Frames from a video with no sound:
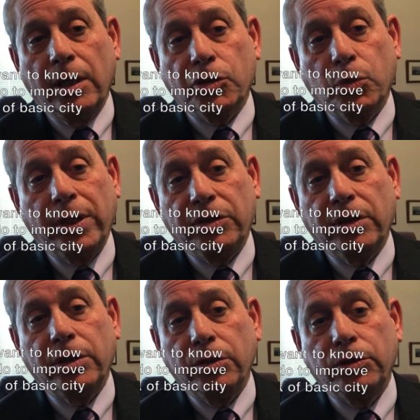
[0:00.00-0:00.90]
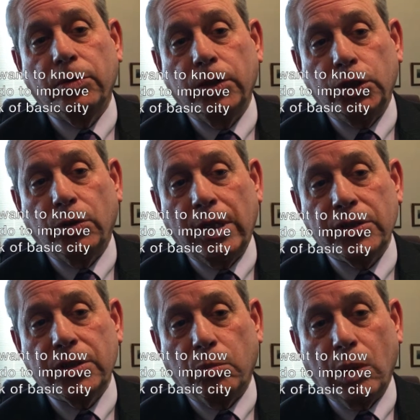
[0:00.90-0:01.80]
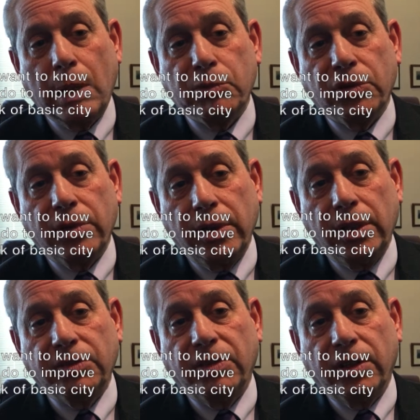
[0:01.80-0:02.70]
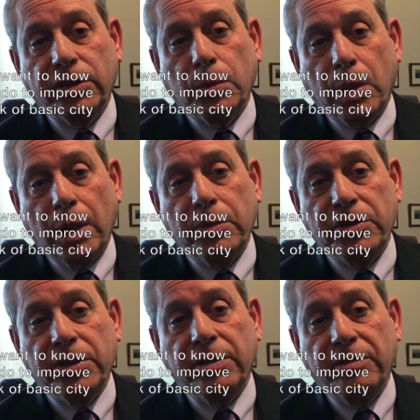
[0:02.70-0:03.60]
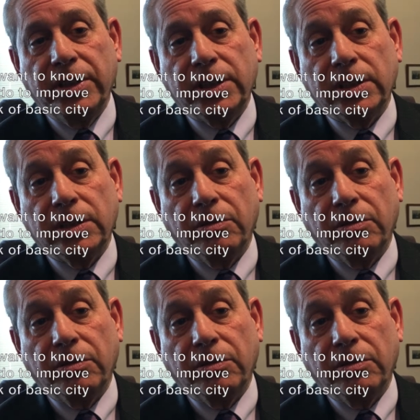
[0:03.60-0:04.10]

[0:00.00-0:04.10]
is what he's going to do to address the problems within these various departments and divisions.